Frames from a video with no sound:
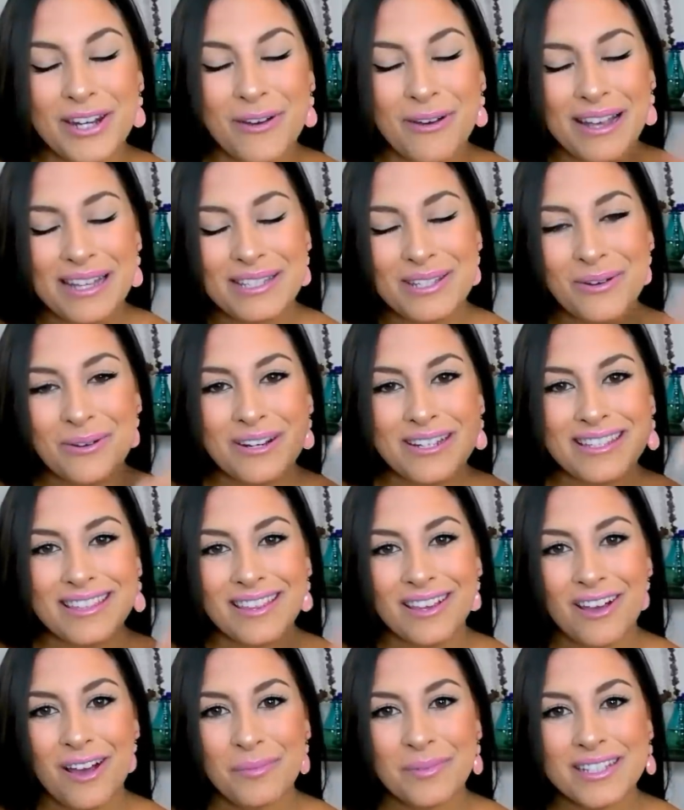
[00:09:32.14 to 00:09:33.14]
know, as always, in
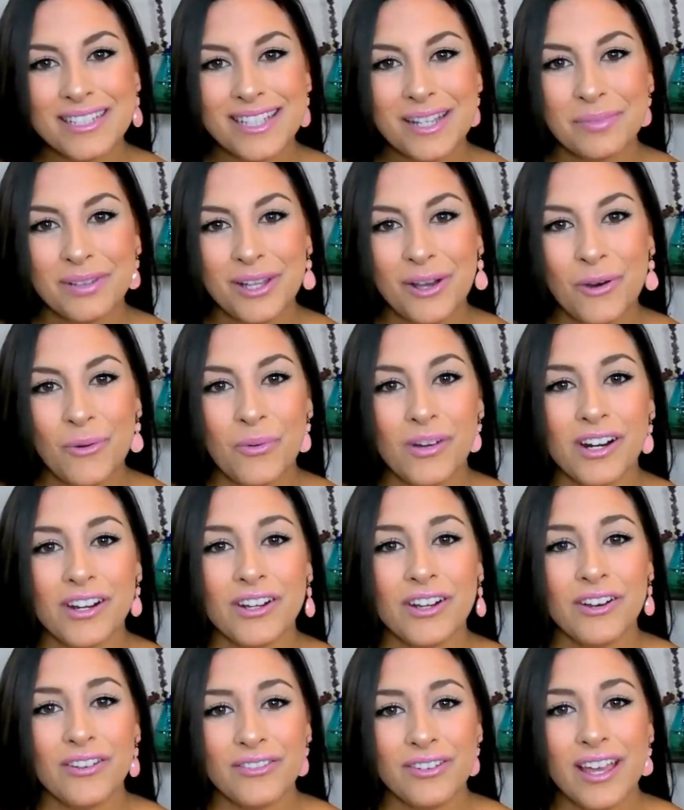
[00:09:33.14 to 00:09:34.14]
the comments down below, what are
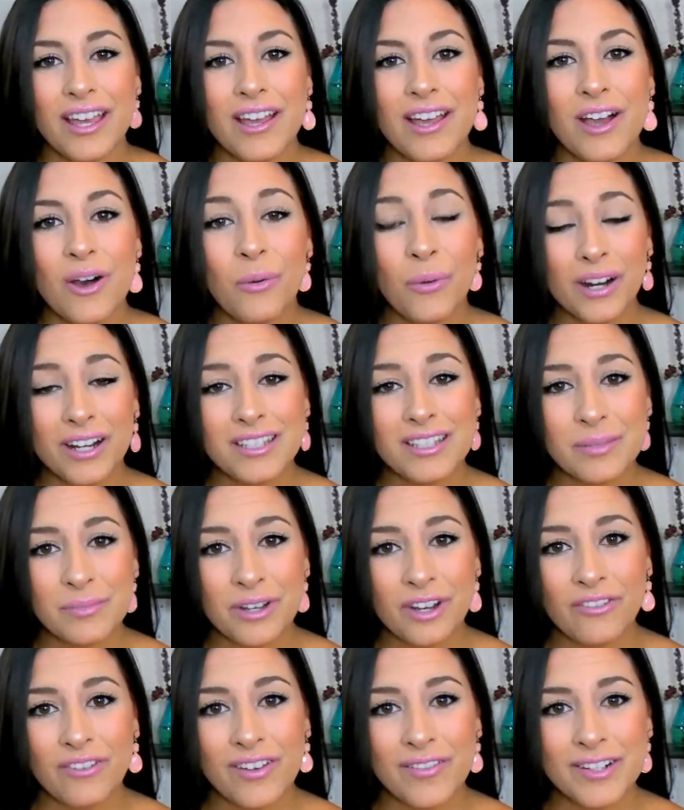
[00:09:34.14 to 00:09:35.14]
your, what are some of
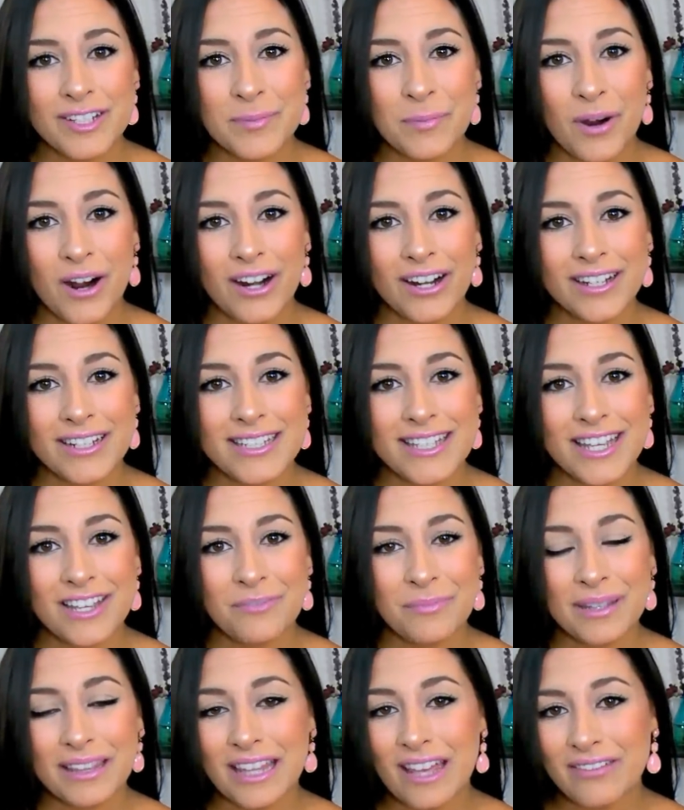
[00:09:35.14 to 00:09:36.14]
your favorites products that
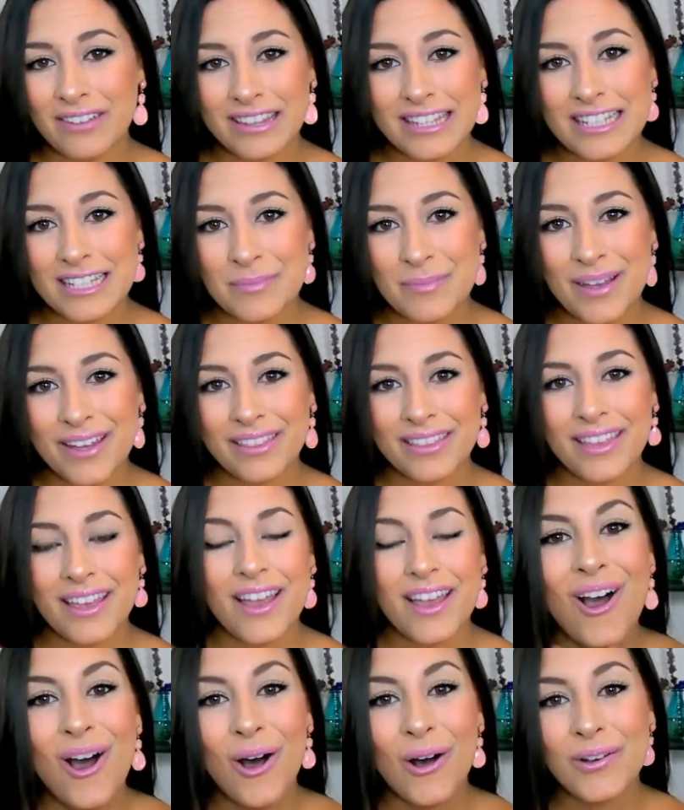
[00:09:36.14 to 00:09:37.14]
you've been loving this month?
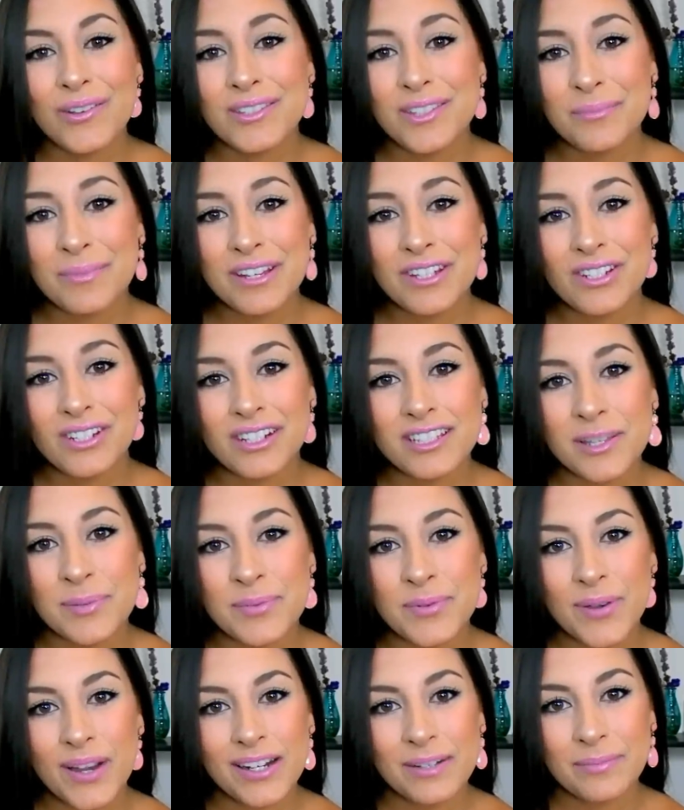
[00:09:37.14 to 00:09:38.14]
Also, make sure to
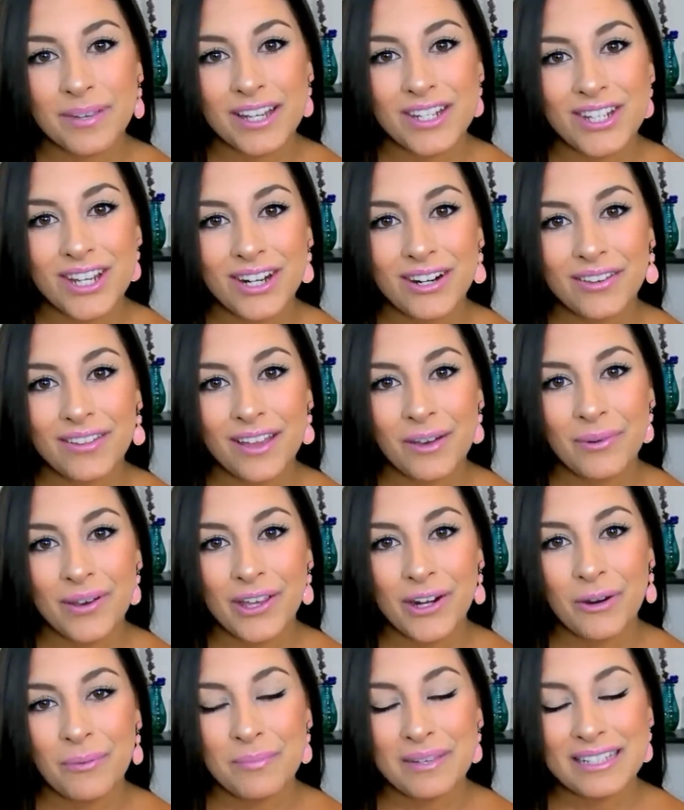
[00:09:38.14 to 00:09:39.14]
subscribe to my channel. That way
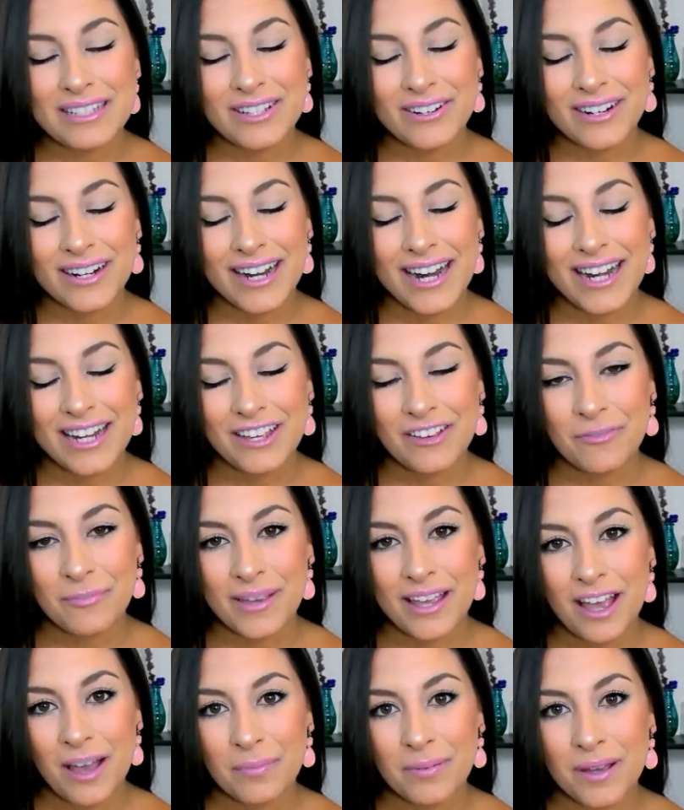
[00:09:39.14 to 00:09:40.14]
you don't miss out on any of
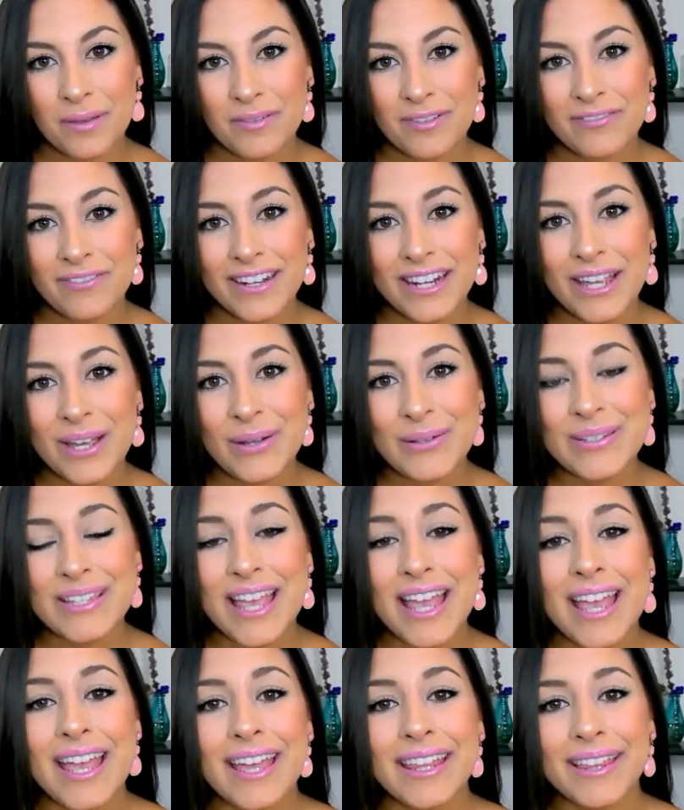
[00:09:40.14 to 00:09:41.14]
my upcoming videos.
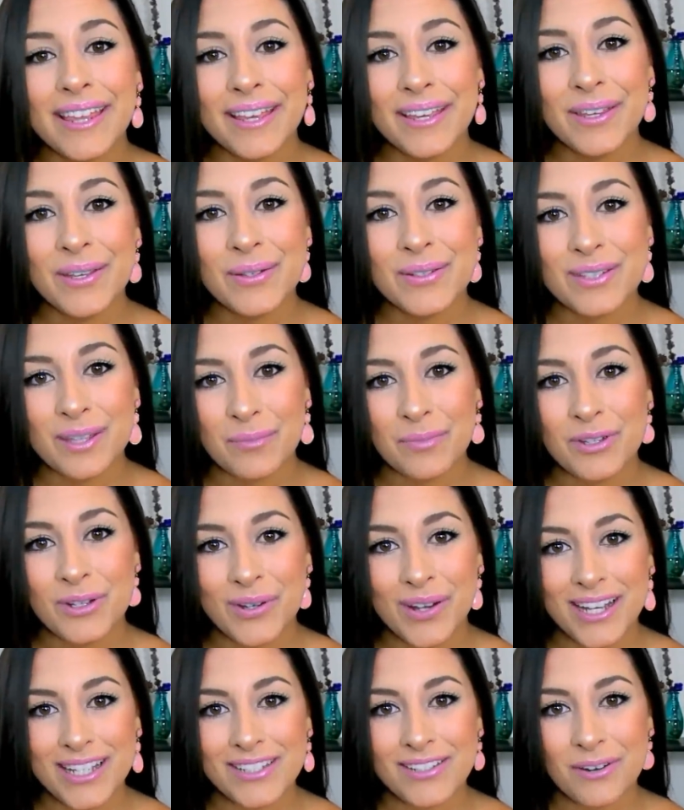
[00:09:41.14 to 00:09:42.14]
Thank you so much,
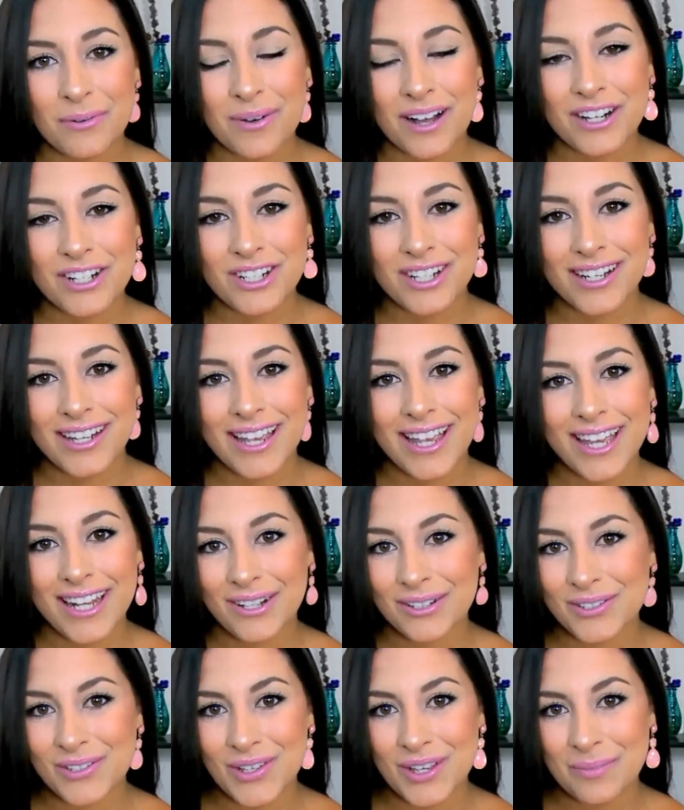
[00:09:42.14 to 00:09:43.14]
you guys, for watching, and
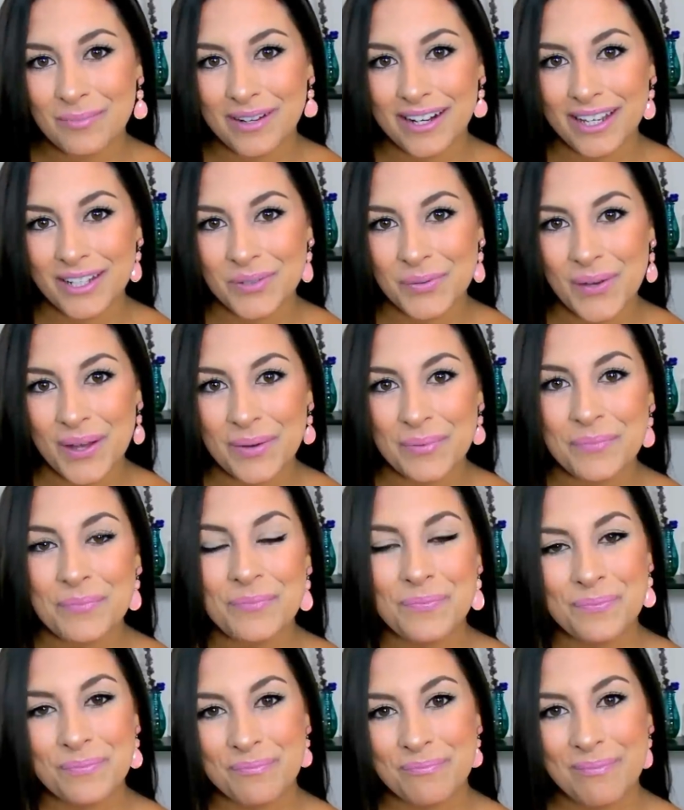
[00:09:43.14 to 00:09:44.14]
I'll see you in my next one.
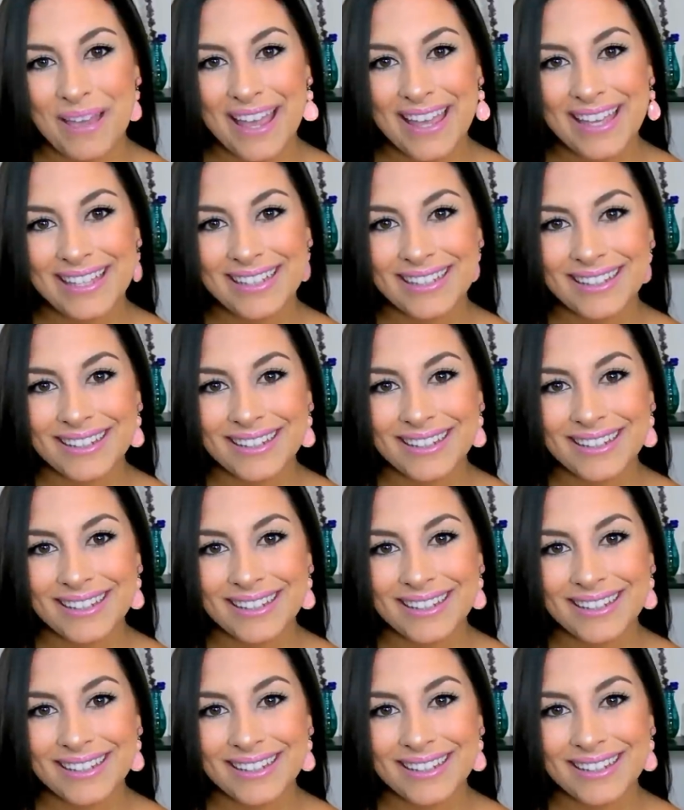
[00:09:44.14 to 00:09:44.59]
Bye!